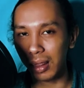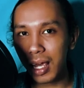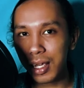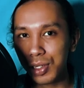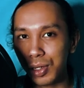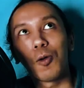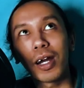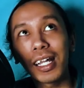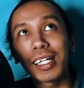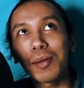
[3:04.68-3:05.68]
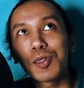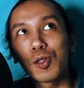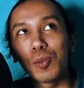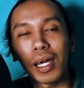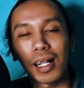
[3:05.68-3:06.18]
taste. When it comes
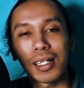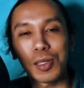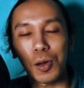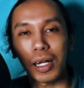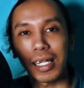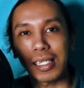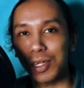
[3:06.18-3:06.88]
to BL stories,